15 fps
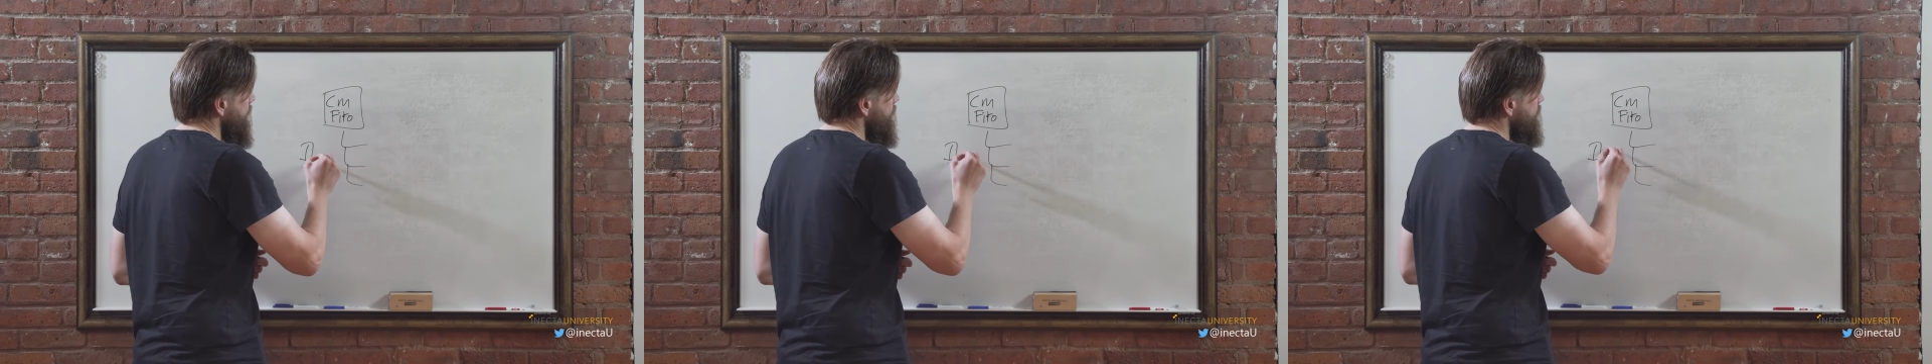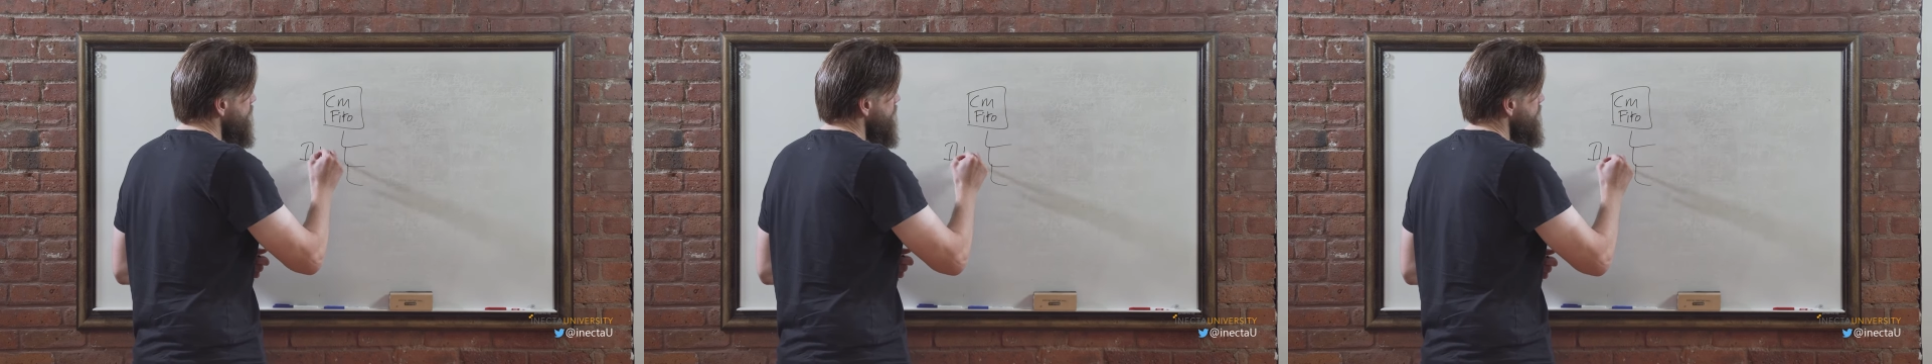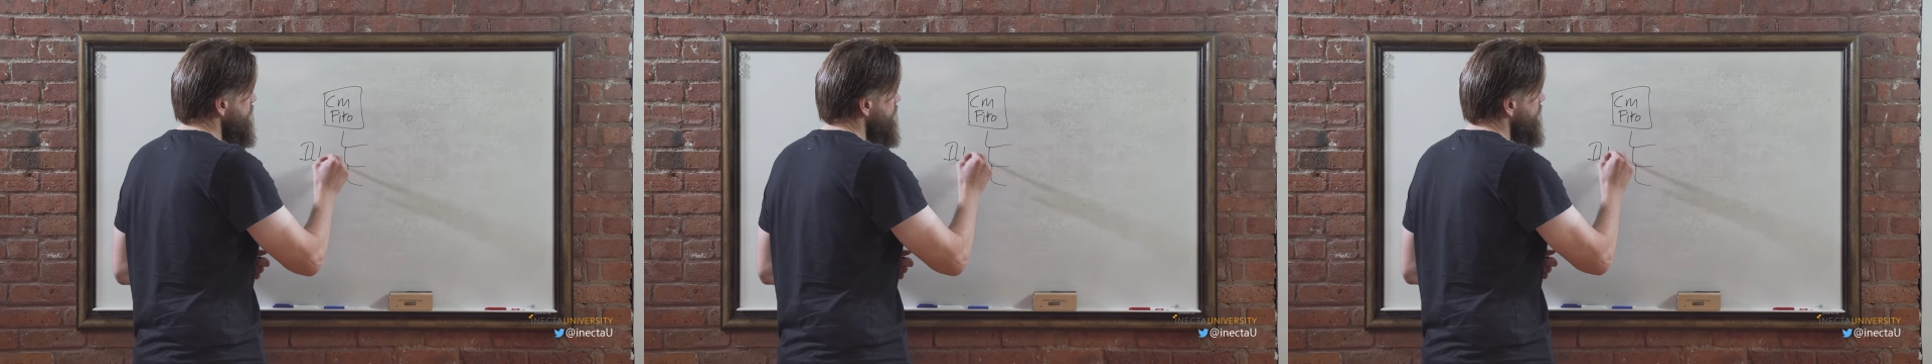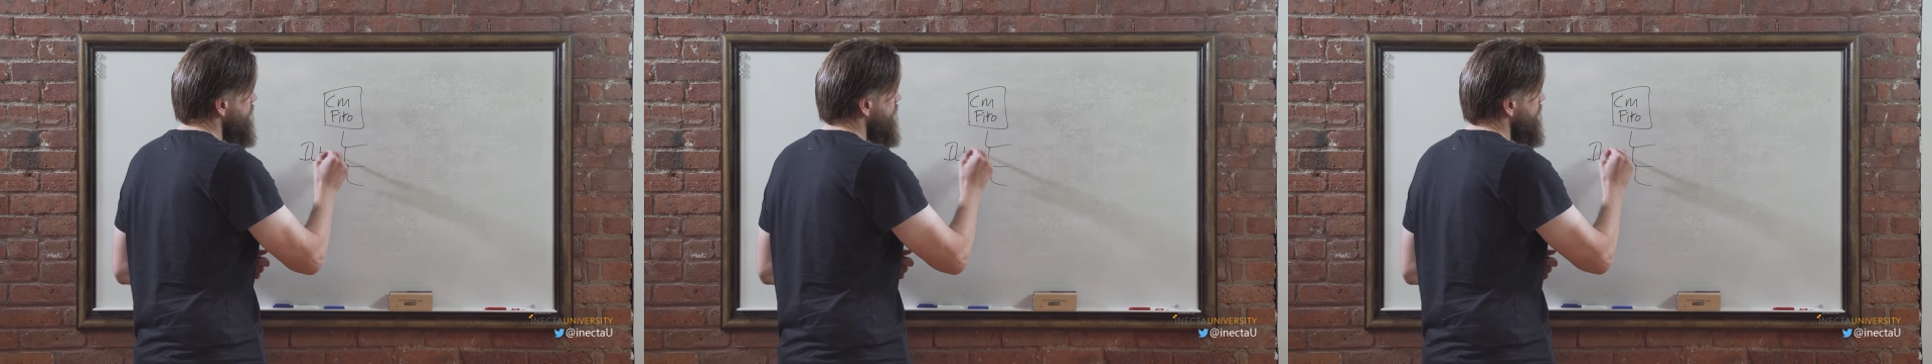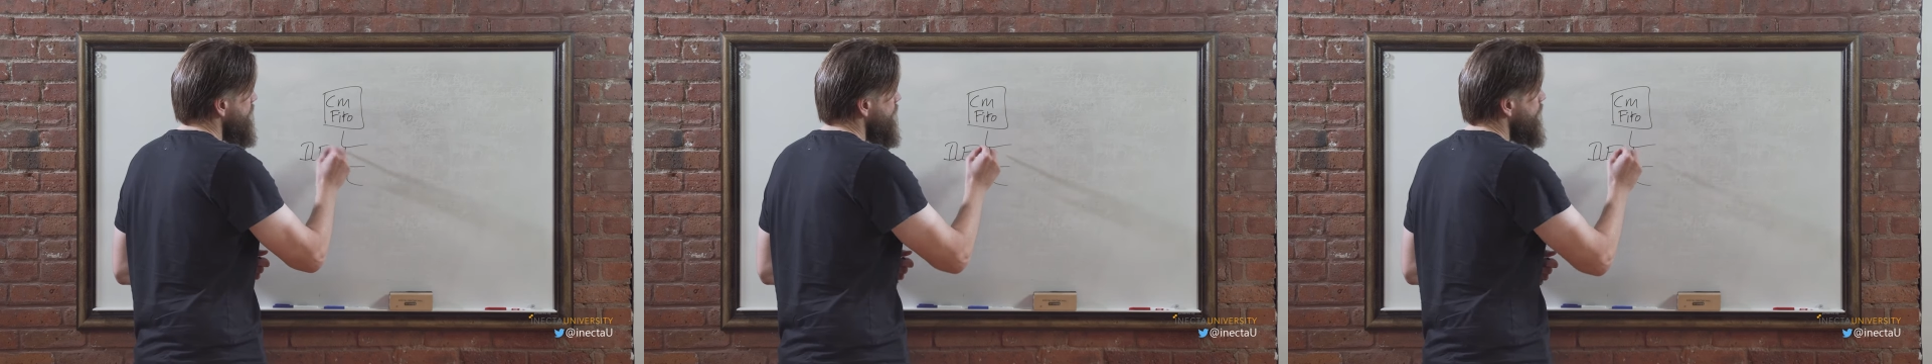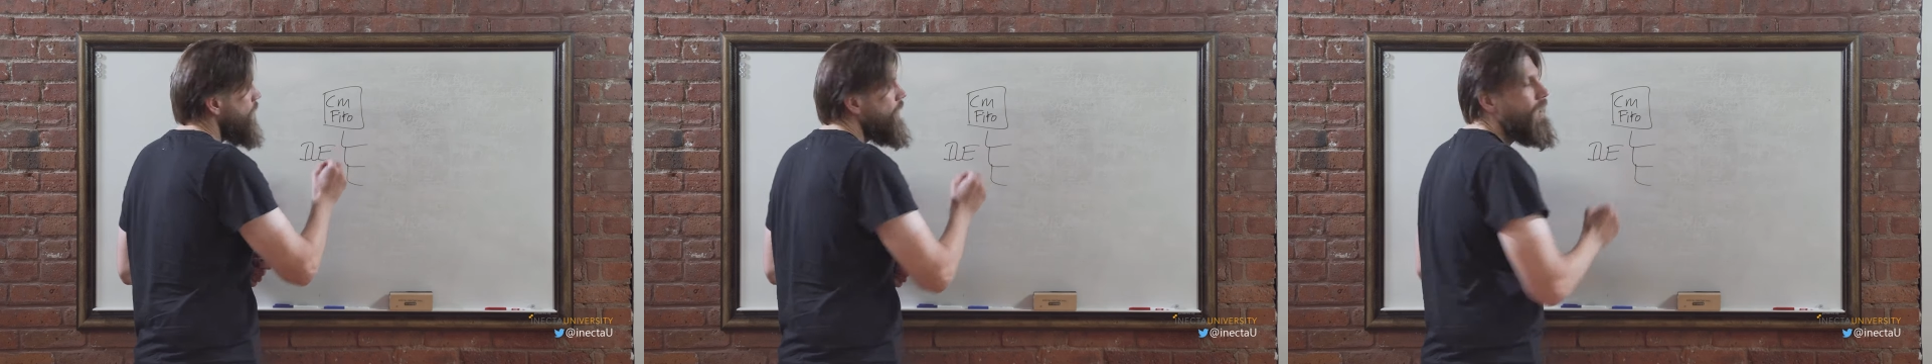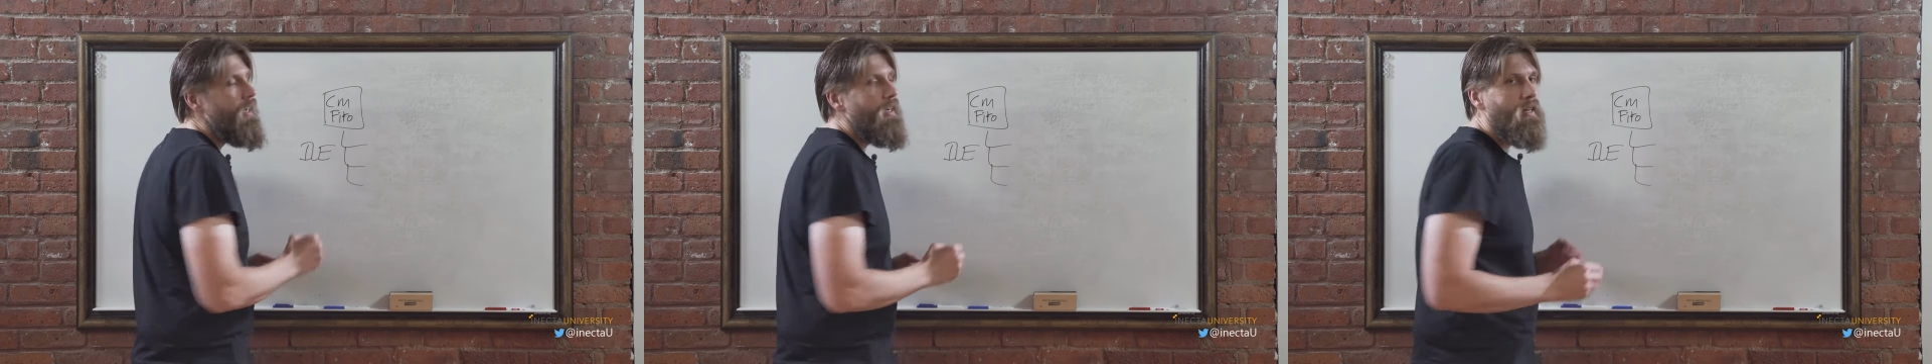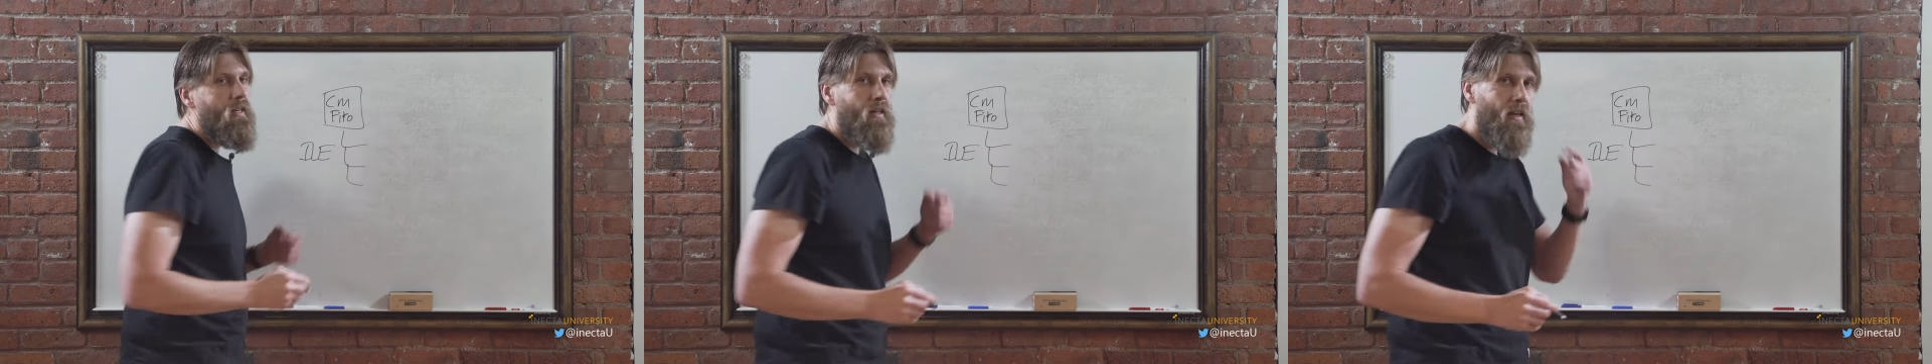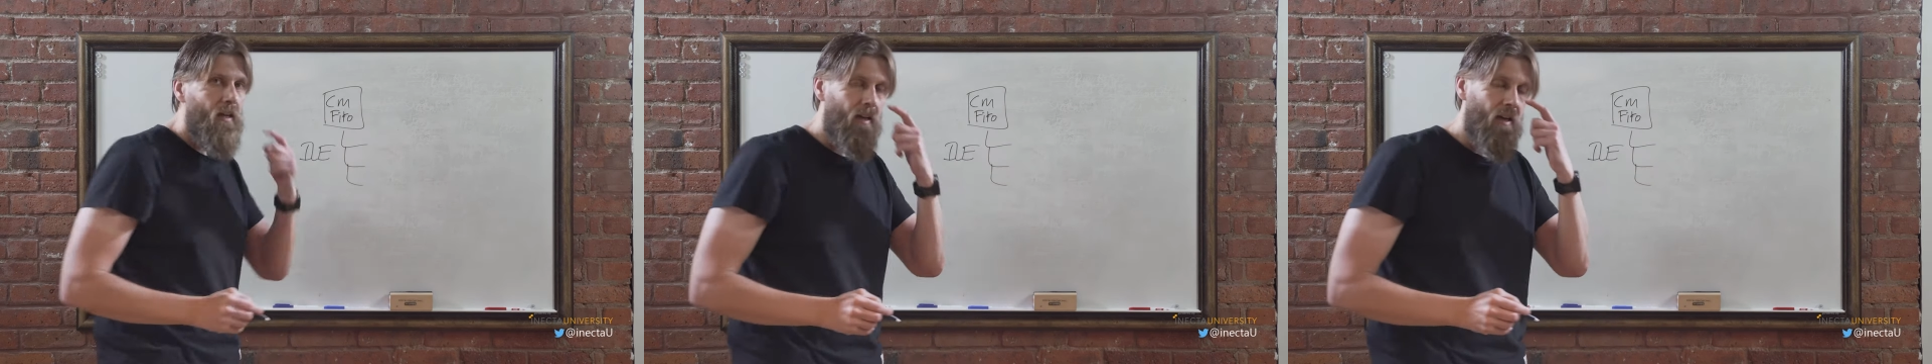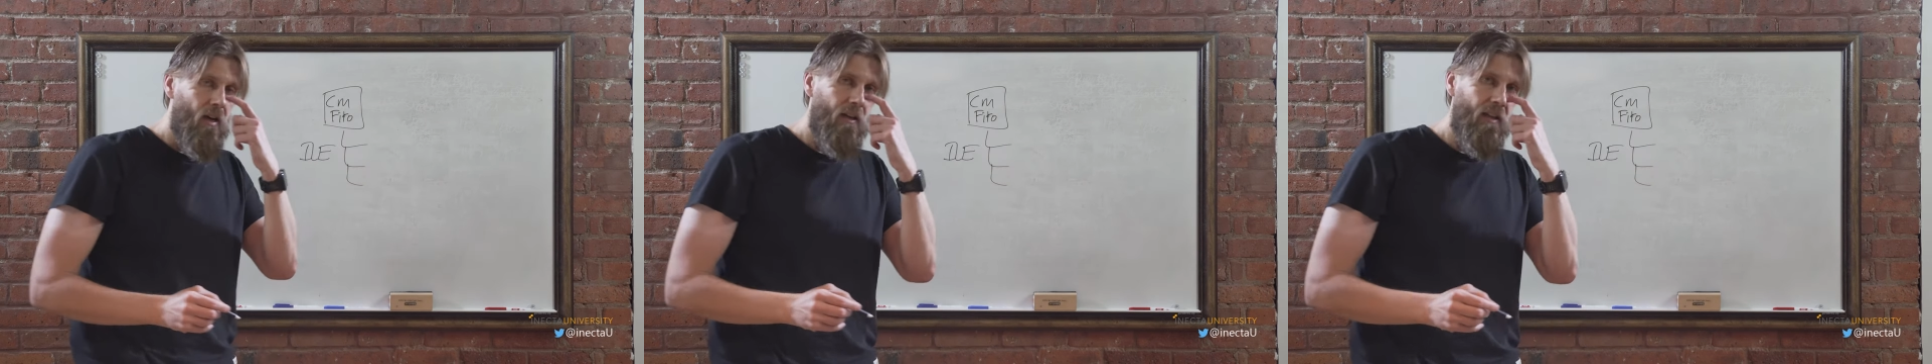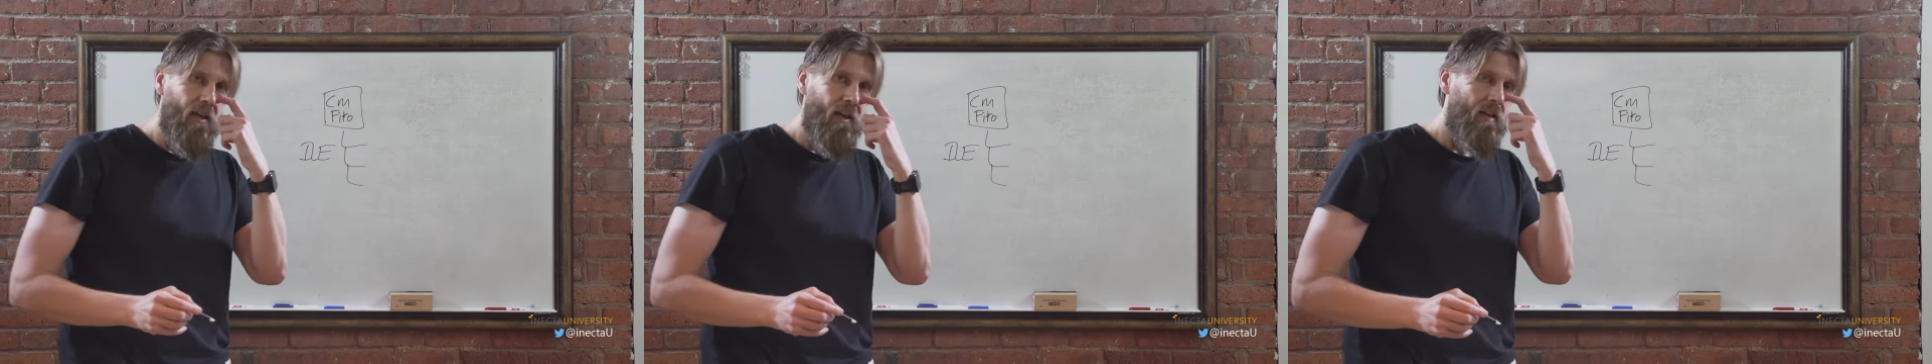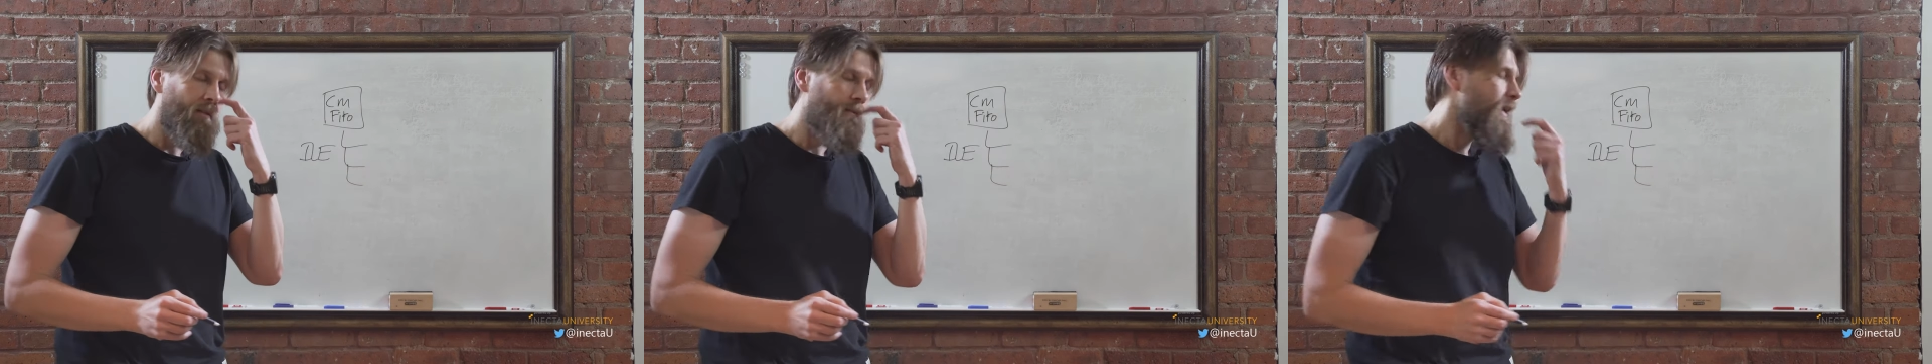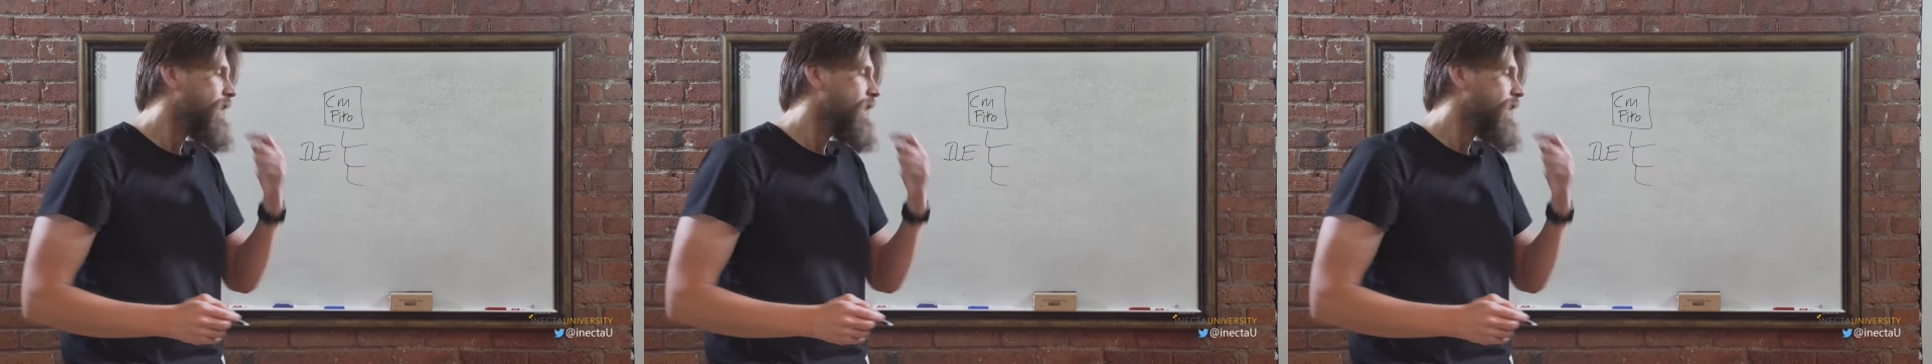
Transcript: entries on there.